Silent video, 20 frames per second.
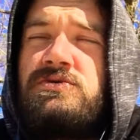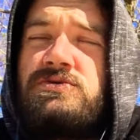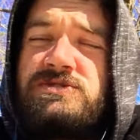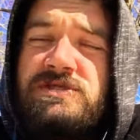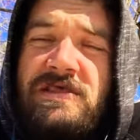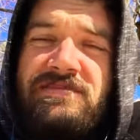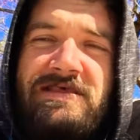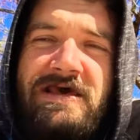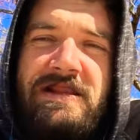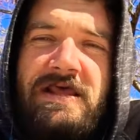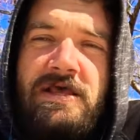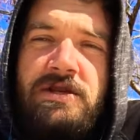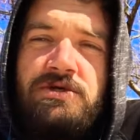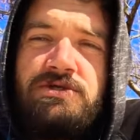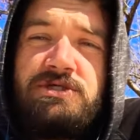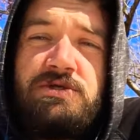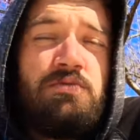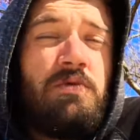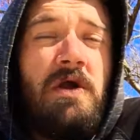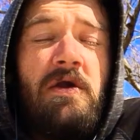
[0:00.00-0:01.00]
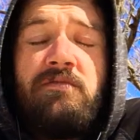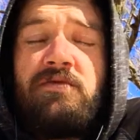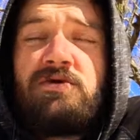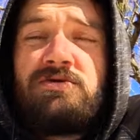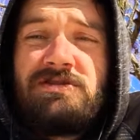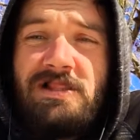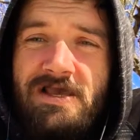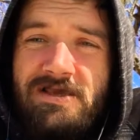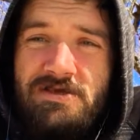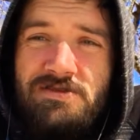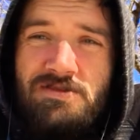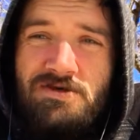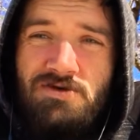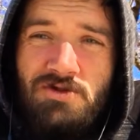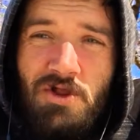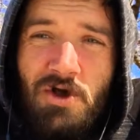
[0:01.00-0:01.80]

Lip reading: send that energy wherever you'd like in the